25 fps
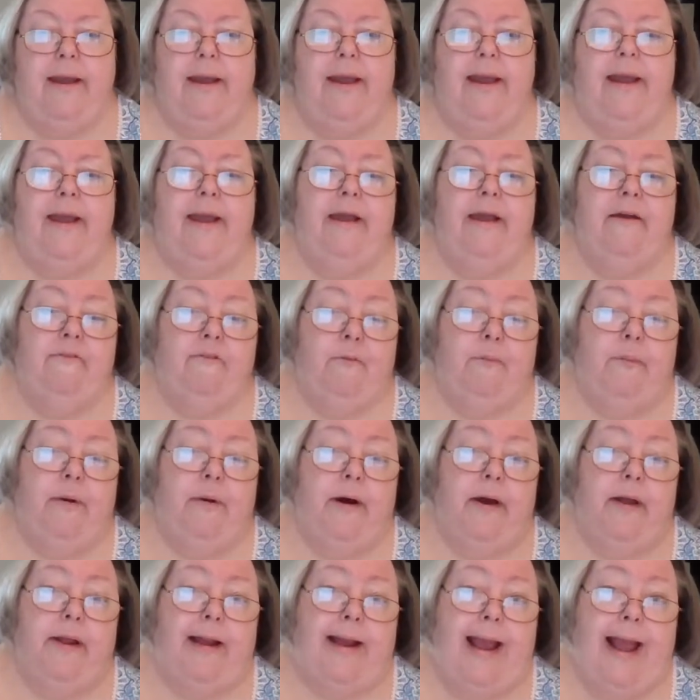
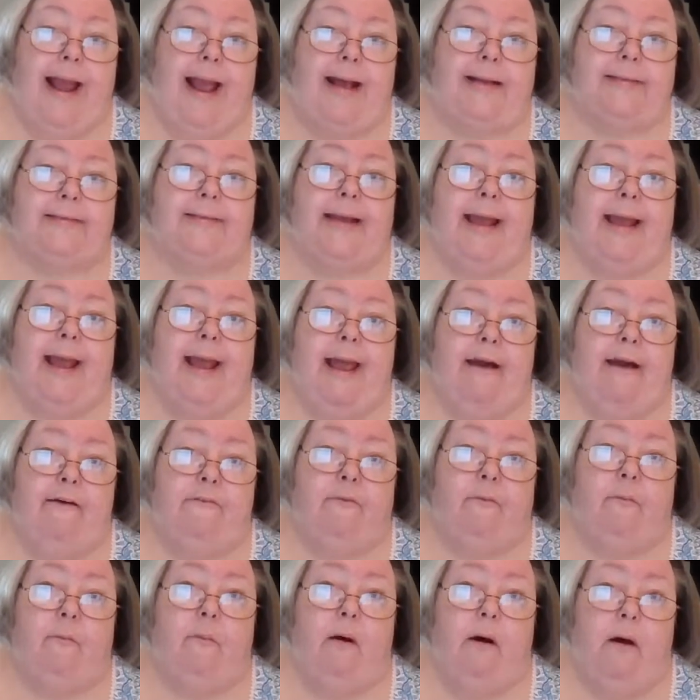Everybody has to
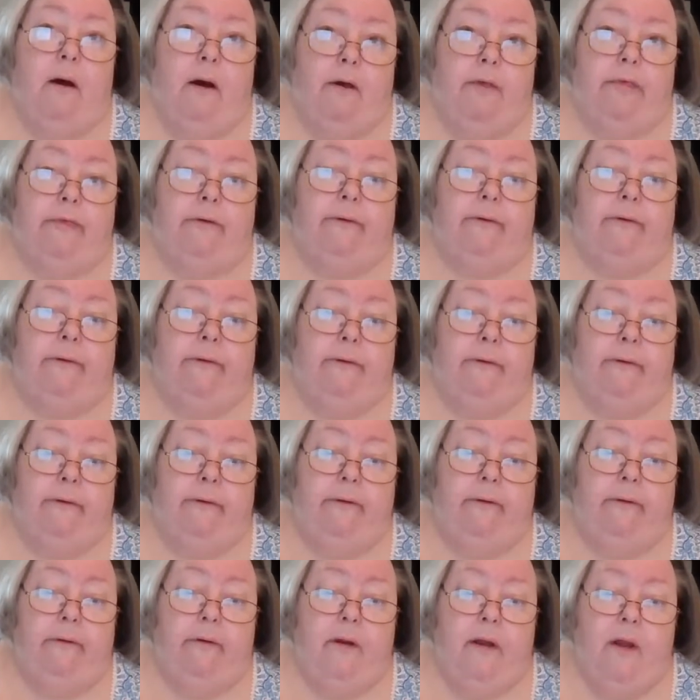have a mother.
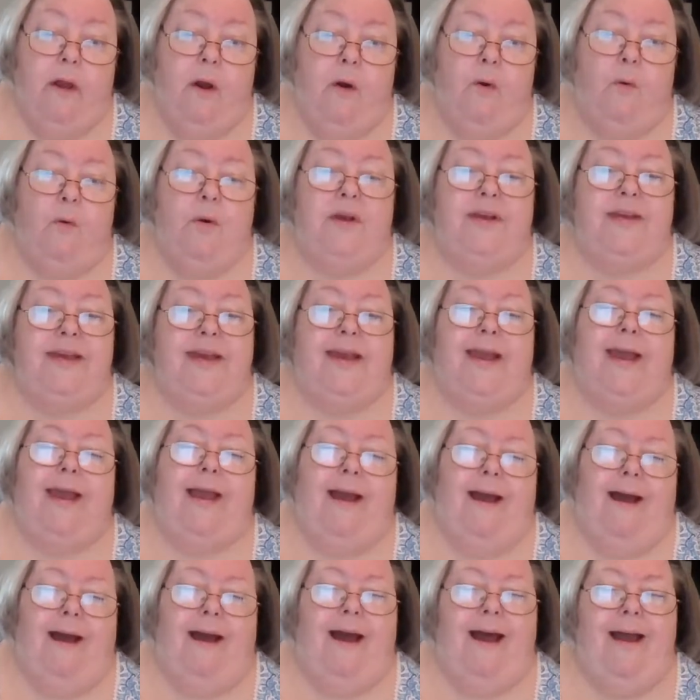Well,
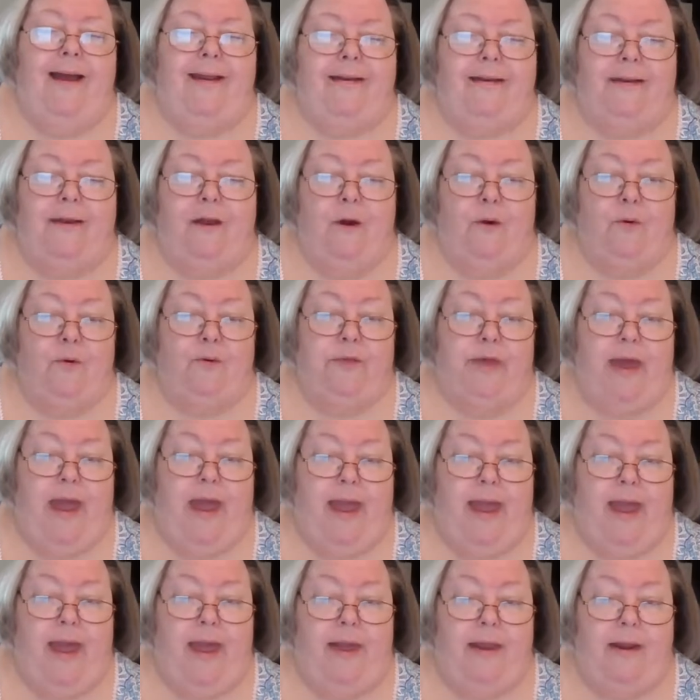yeah, I know
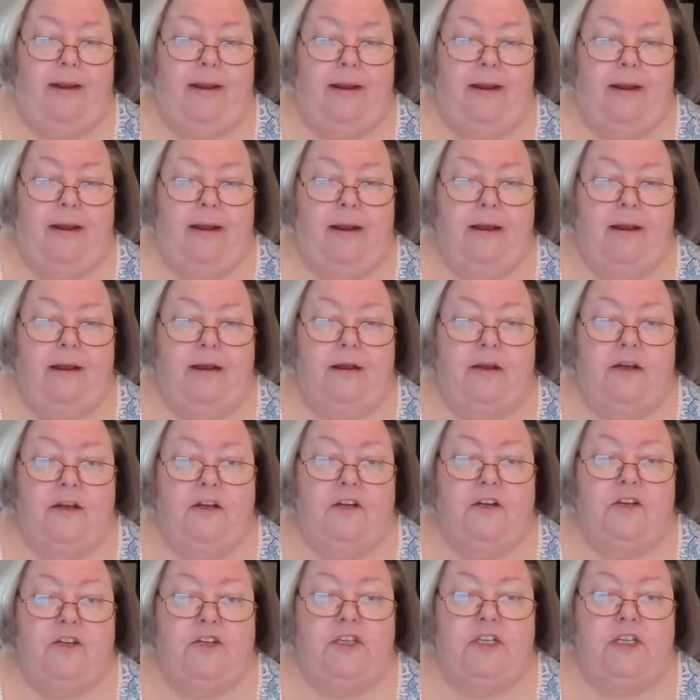that.
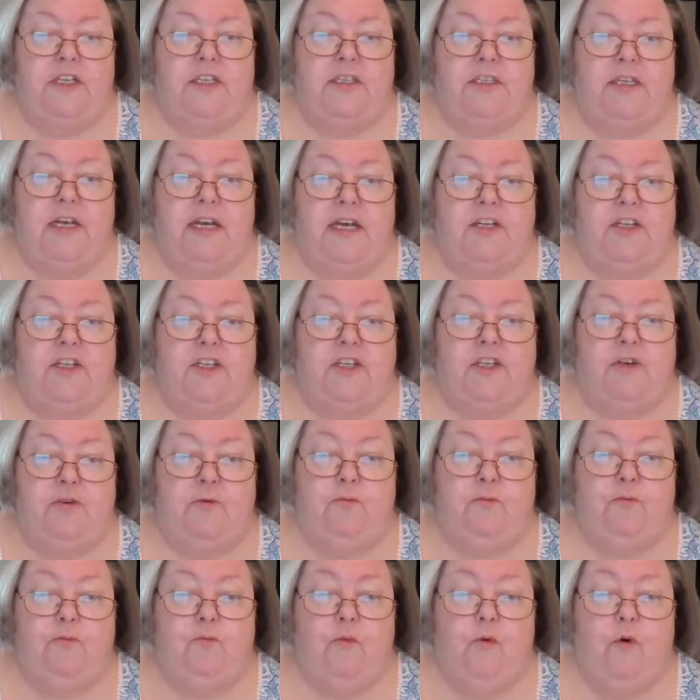She said
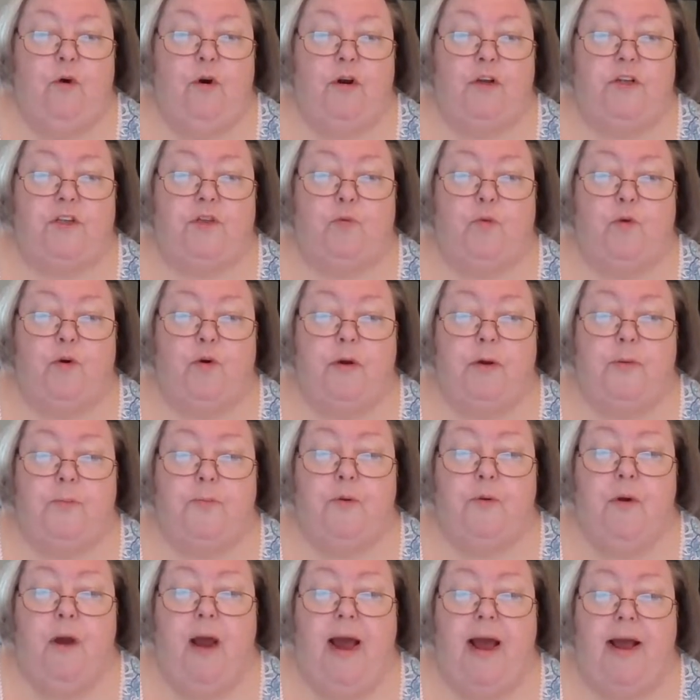she once won a
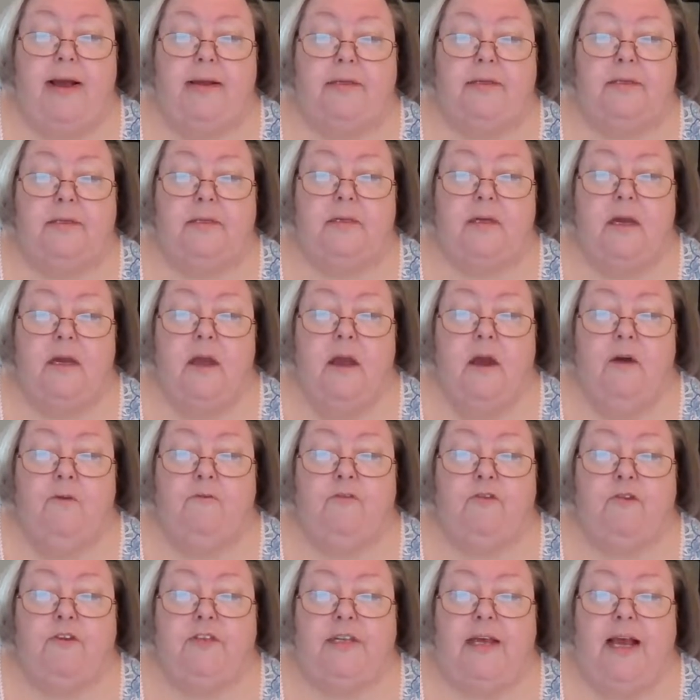prize
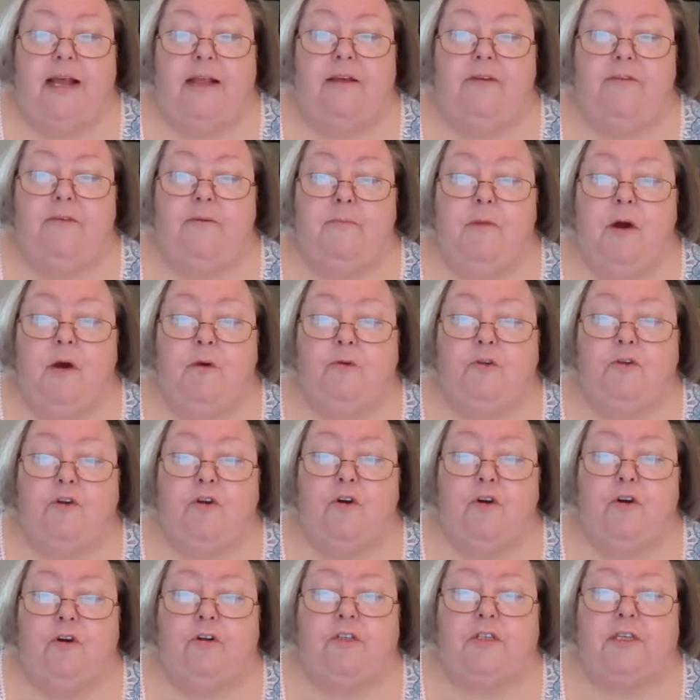for selling the most
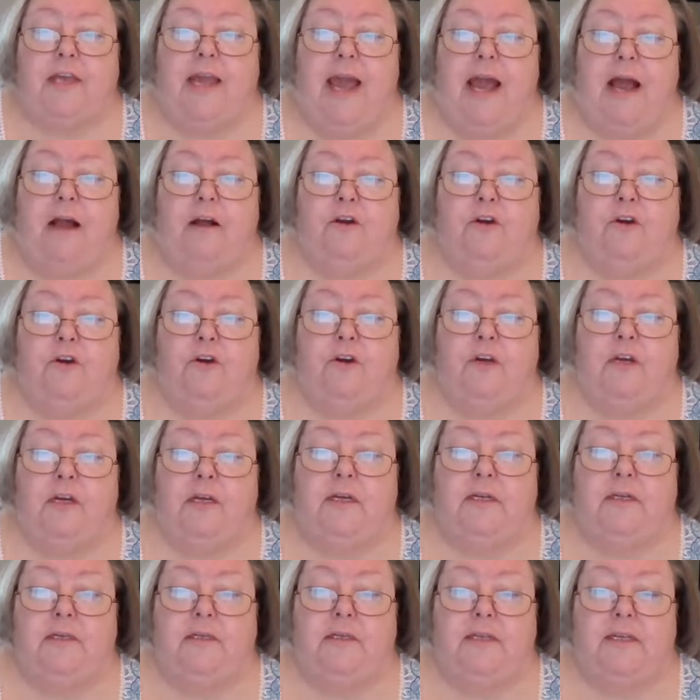Girl Scout
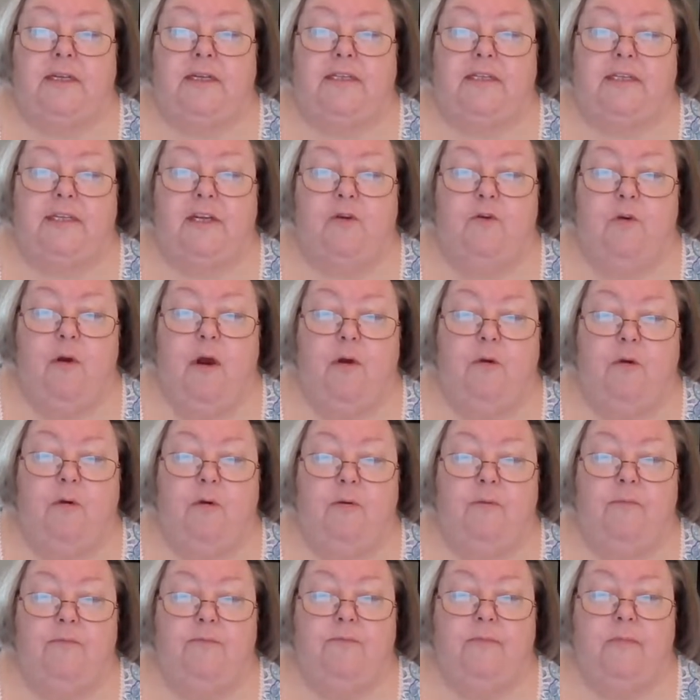cookies, said Zero.
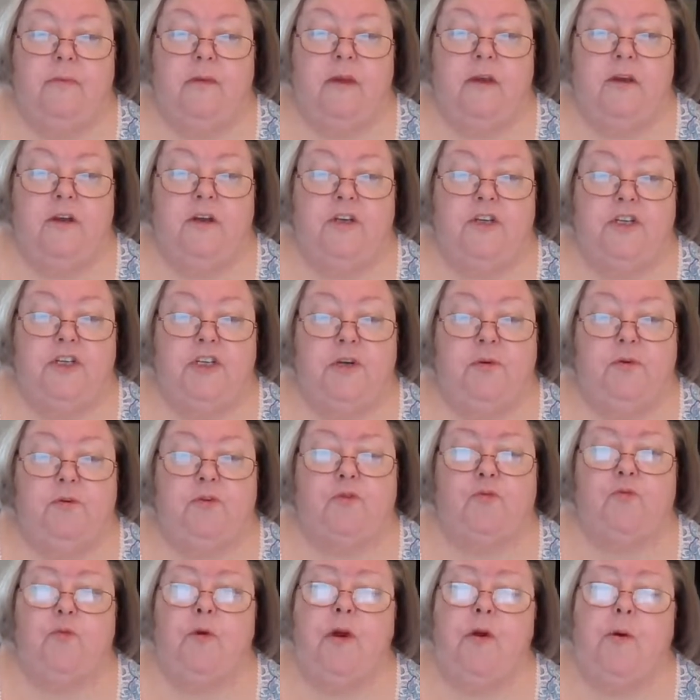She
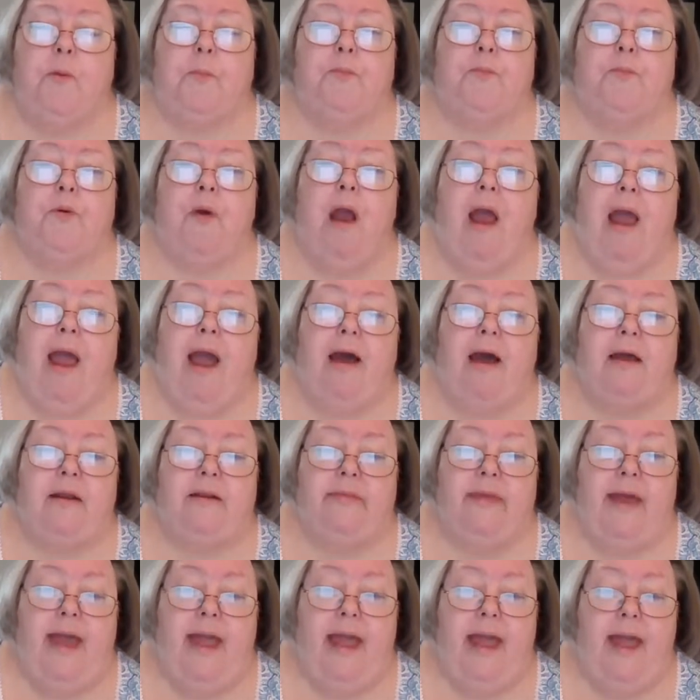was real proud
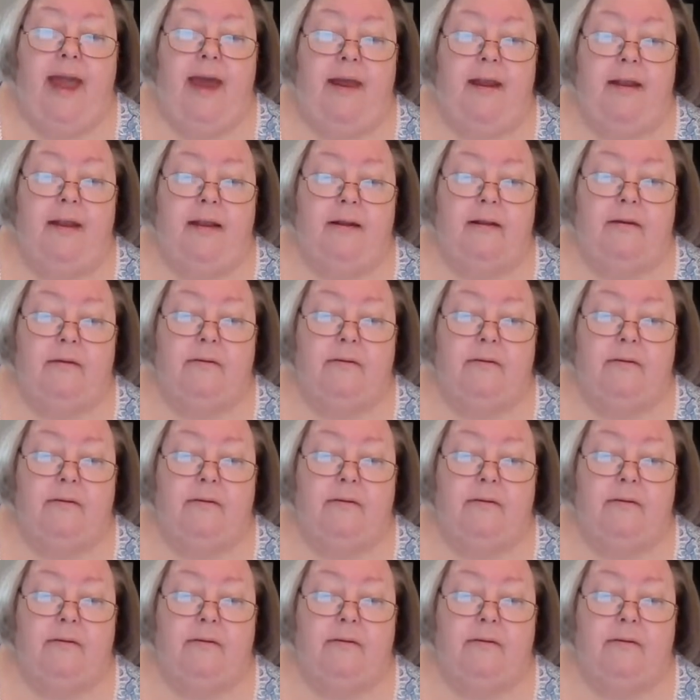of that.